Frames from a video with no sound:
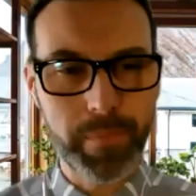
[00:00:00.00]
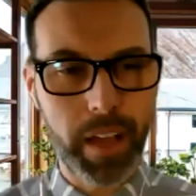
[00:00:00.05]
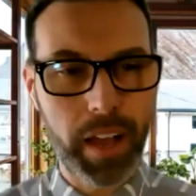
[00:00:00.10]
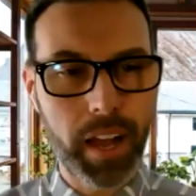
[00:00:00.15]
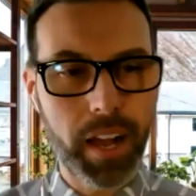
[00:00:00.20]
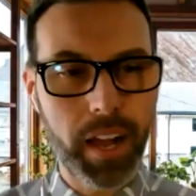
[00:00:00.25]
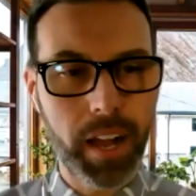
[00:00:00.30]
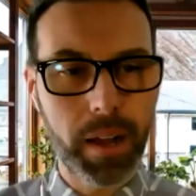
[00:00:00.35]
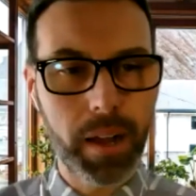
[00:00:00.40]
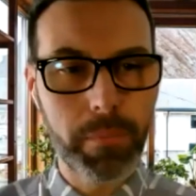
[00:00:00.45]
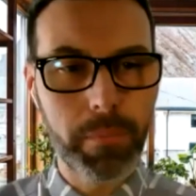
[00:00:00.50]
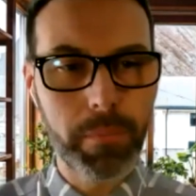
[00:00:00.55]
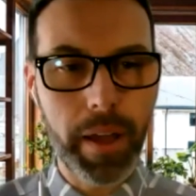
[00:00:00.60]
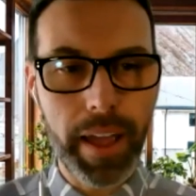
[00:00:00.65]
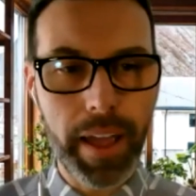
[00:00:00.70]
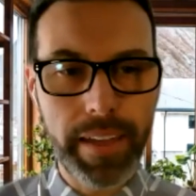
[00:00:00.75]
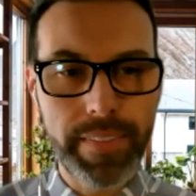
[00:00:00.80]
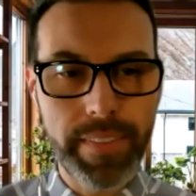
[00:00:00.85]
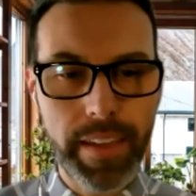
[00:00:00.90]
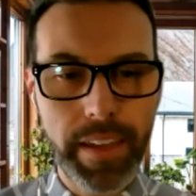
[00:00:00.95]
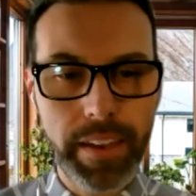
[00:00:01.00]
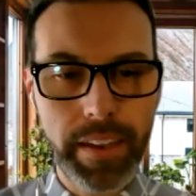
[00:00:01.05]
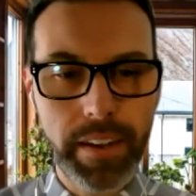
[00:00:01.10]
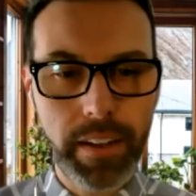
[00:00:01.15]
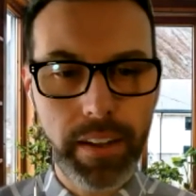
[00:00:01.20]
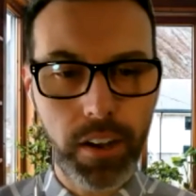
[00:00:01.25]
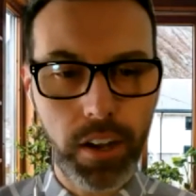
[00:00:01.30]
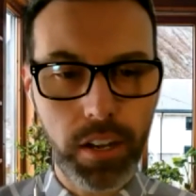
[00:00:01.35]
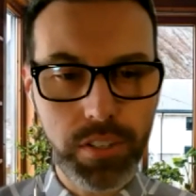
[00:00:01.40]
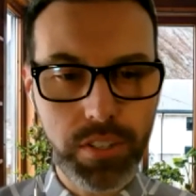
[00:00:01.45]
And
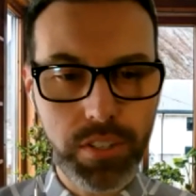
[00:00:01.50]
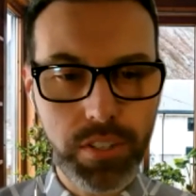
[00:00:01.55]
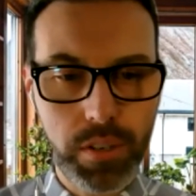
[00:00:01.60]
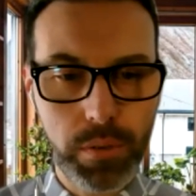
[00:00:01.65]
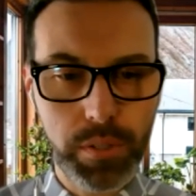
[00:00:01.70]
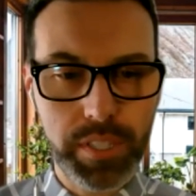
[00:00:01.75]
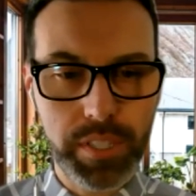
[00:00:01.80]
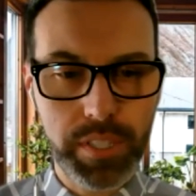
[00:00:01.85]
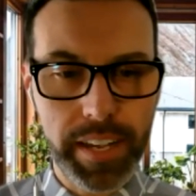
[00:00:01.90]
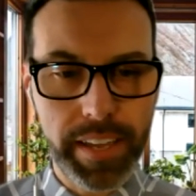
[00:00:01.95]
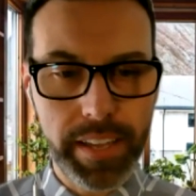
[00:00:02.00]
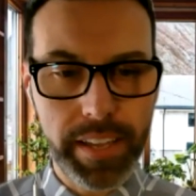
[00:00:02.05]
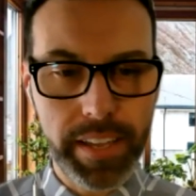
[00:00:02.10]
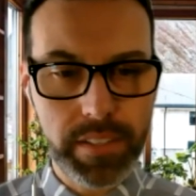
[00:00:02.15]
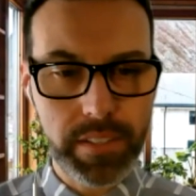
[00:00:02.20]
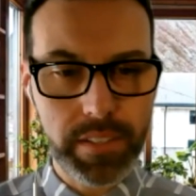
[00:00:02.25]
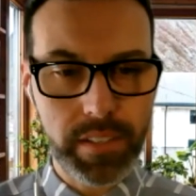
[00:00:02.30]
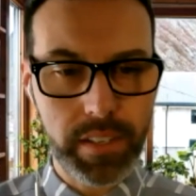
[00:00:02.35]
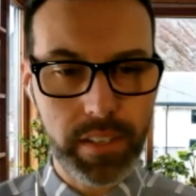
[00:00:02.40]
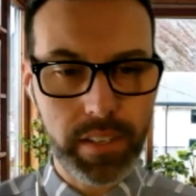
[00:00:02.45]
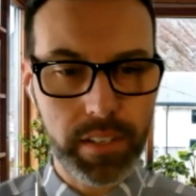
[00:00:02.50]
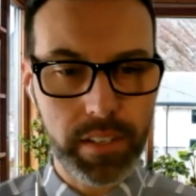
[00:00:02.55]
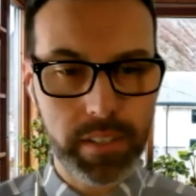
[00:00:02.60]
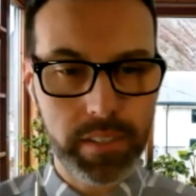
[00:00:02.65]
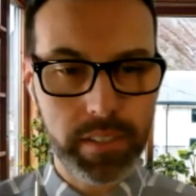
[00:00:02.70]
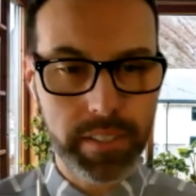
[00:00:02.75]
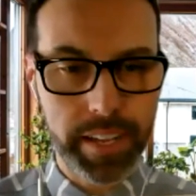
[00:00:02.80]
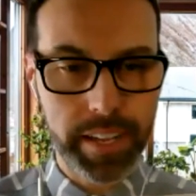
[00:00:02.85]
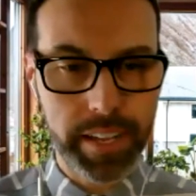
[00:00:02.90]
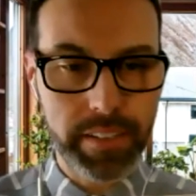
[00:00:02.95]
then also Diane's
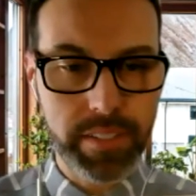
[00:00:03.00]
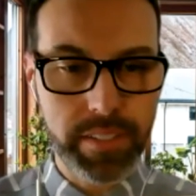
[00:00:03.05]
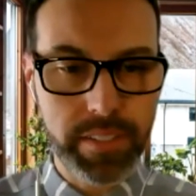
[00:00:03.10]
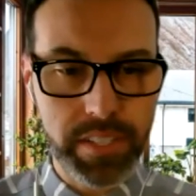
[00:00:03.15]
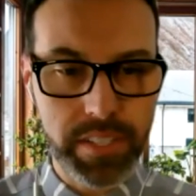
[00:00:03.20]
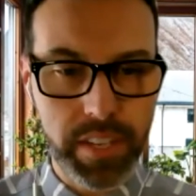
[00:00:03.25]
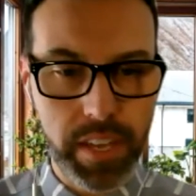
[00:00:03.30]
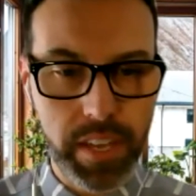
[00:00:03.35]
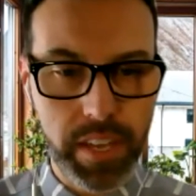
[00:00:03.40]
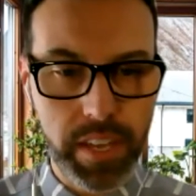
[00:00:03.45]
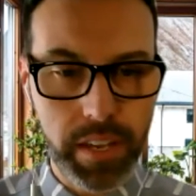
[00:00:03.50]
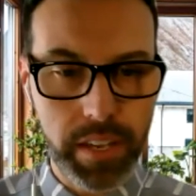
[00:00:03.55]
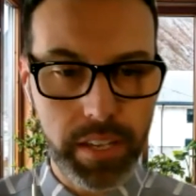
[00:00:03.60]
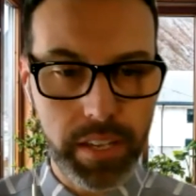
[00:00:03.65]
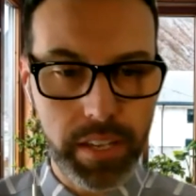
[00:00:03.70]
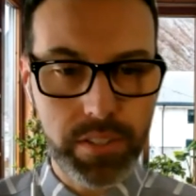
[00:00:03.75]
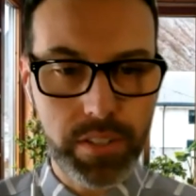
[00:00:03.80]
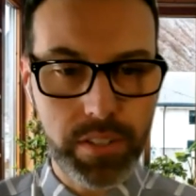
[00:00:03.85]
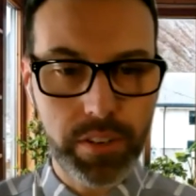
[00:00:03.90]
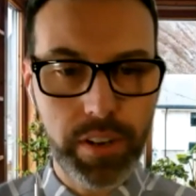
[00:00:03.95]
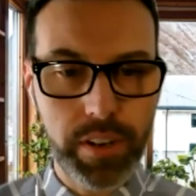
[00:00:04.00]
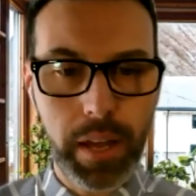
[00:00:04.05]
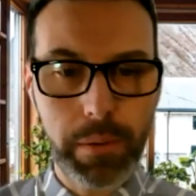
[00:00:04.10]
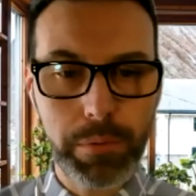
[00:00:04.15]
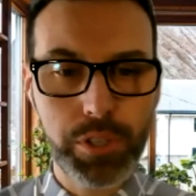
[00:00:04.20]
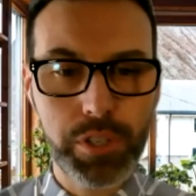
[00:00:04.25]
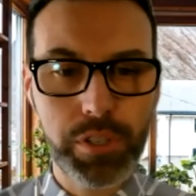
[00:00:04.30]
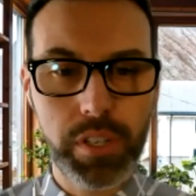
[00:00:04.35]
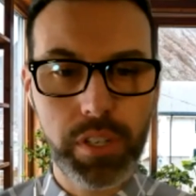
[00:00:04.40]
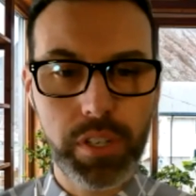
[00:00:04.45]
asking, is there an
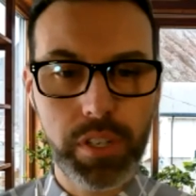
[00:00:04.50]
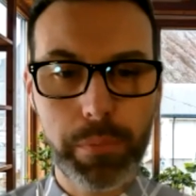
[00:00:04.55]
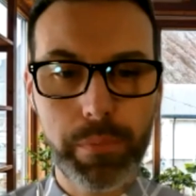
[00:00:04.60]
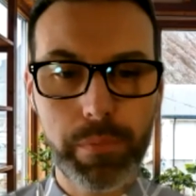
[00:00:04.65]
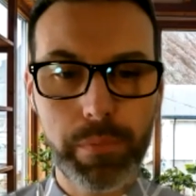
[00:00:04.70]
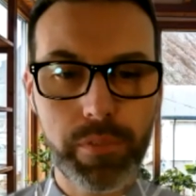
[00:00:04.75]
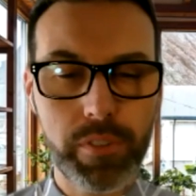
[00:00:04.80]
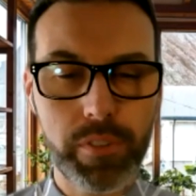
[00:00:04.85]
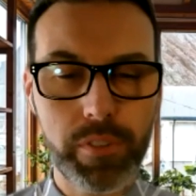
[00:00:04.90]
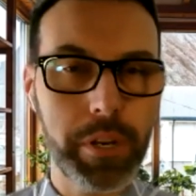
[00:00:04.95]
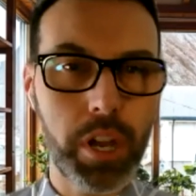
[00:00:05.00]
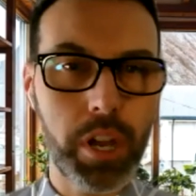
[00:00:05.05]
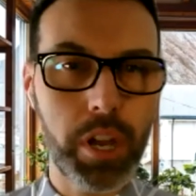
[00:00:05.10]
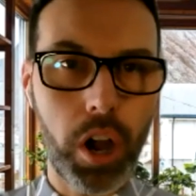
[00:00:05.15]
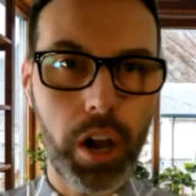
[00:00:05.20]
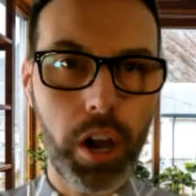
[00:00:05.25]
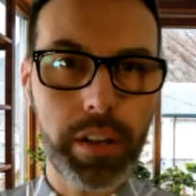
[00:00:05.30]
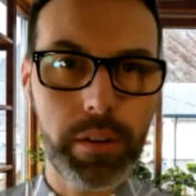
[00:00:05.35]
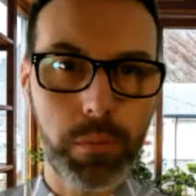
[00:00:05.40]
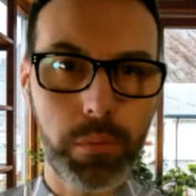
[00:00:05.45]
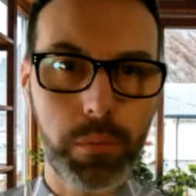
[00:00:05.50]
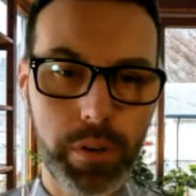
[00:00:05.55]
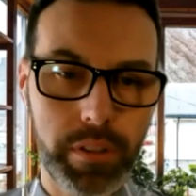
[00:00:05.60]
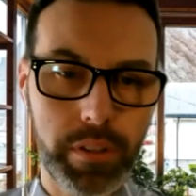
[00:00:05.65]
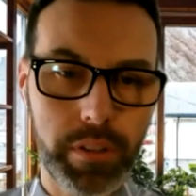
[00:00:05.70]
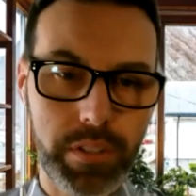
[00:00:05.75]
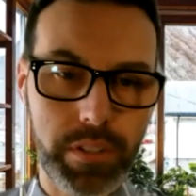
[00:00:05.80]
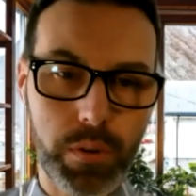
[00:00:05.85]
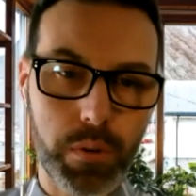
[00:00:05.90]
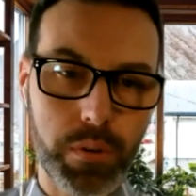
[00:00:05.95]
option? Can somebody audit one of
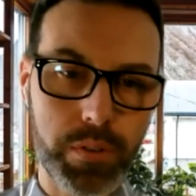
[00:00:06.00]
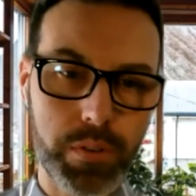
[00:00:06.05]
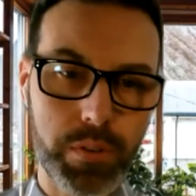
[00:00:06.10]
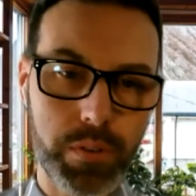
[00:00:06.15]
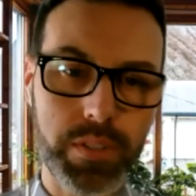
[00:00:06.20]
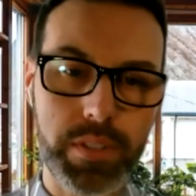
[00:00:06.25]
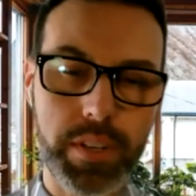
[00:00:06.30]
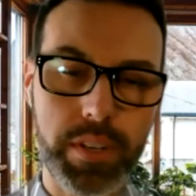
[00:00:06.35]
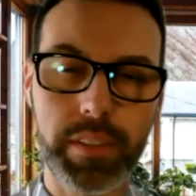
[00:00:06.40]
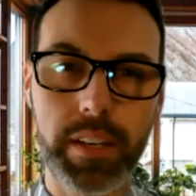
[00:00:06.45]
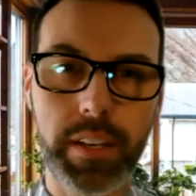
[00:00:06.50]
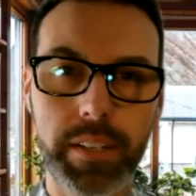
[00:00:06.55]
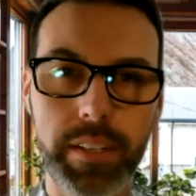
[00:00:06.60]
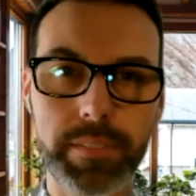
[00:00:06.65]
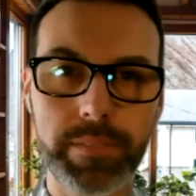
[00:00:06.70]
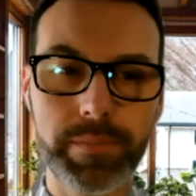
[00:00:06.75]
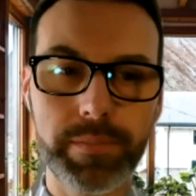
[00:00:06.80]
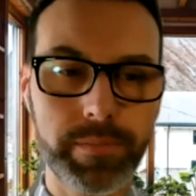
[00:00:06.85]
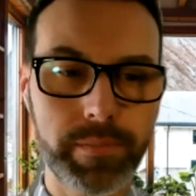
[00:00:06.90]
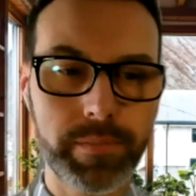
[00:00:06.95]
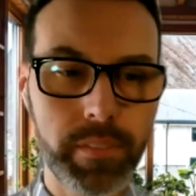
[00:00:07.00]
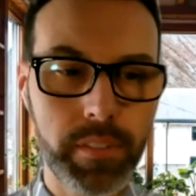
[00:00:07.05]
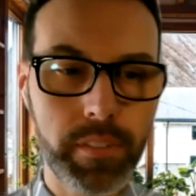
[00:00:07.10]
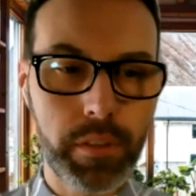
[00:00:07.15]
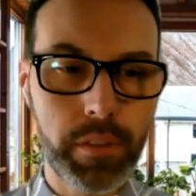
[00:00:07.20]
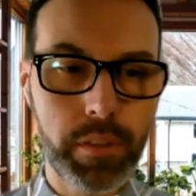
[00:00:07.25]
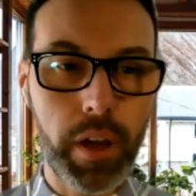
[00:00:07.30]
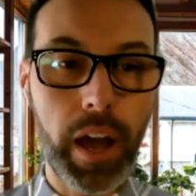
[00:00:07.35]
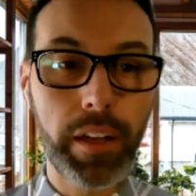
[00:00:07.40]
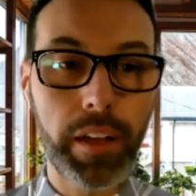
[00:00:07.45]
these courses online?
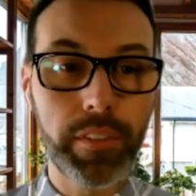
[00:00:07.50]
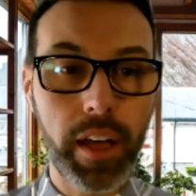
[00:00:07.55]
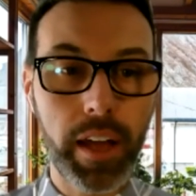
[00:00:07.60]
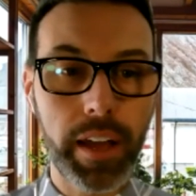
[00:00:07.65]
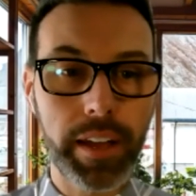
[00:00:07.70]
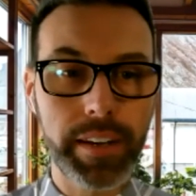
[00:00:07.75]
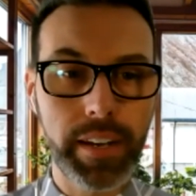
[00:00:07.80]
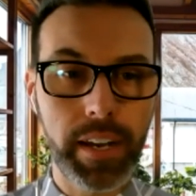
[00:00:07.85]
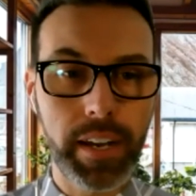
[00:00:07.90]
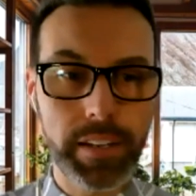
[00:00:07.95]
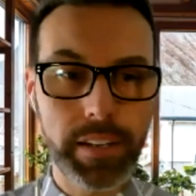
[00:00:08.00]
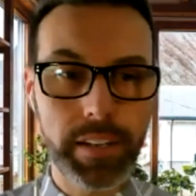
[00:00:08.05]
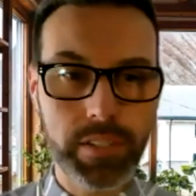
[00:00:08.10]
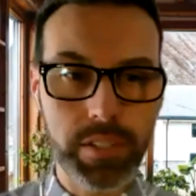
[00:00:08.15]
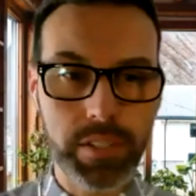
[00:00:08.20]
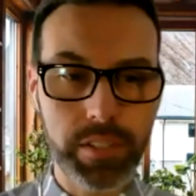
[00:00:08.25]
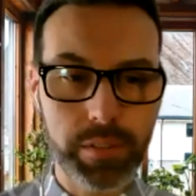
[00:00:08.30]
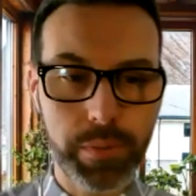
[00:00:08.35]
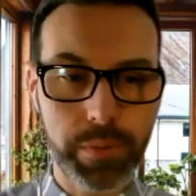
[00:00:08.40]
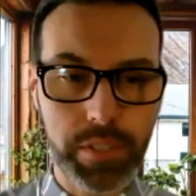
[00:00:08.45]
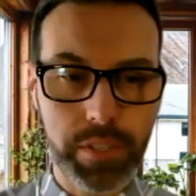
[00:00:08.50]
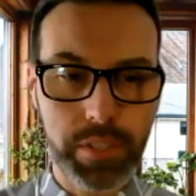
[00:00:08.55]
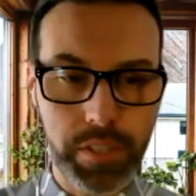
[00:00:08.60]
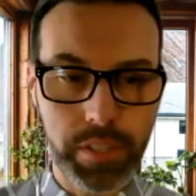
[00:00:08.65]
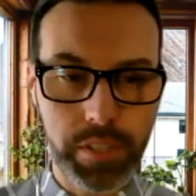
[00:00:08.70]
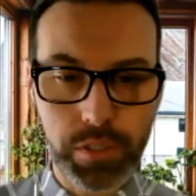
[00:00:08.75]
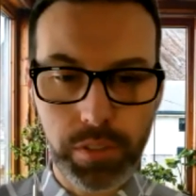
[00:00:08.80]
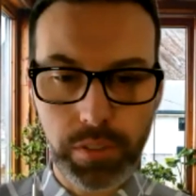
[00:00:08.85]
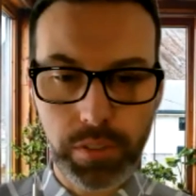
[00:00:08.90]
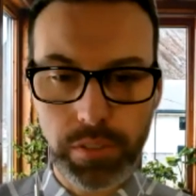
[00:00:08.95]
Online, not necessarily
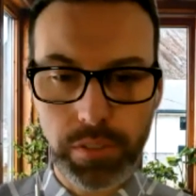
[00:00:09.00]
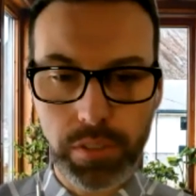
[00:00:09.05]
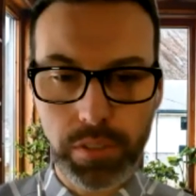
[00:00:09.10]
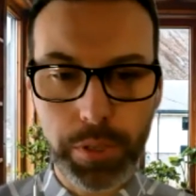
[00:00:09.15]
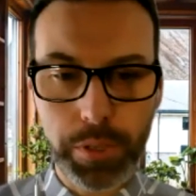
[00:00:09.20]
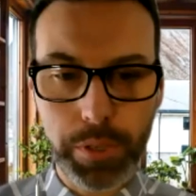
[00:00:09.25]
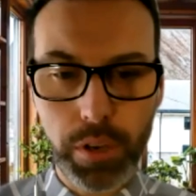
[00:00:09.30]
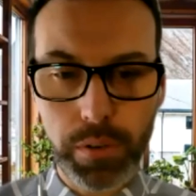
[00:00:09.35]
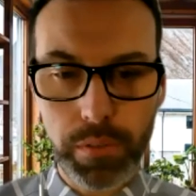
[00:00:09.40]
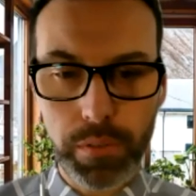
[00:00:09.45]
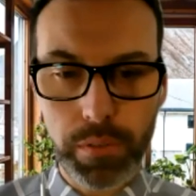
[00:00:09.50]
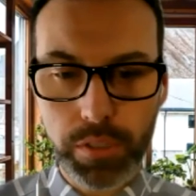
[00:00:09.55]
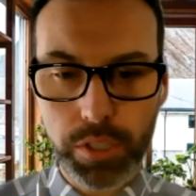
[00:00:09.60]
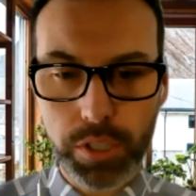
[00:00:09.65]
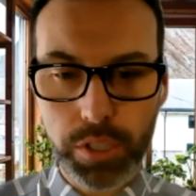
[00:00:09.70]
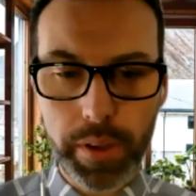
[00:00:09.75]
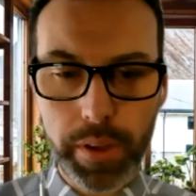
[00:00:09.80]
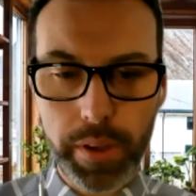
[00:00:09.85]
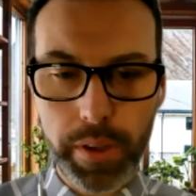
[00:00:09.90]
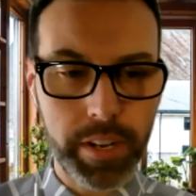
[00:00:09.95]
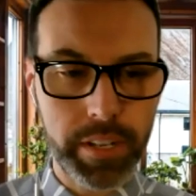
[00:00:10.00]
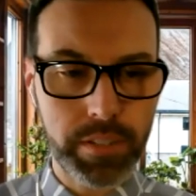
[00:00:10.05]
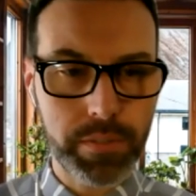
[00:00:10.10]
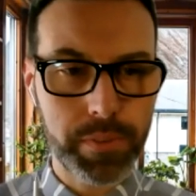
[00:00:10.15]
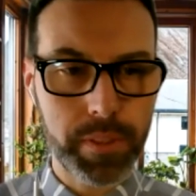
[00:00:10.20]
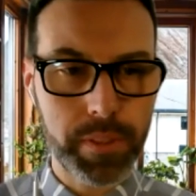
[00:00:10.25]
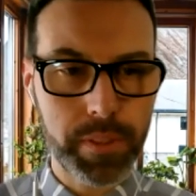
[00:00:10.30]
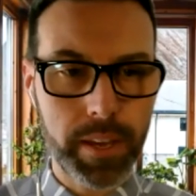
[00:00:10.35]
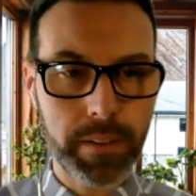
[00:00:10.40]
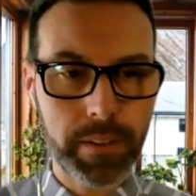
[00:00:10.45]
residential. Do we know, do you have an answer
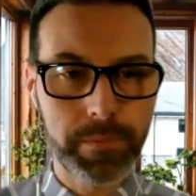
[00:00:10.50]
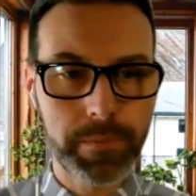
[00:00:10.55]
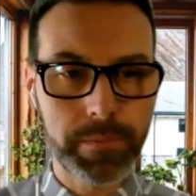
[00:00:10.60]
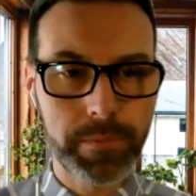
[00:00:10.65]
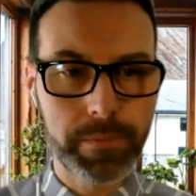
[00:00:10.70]
for that?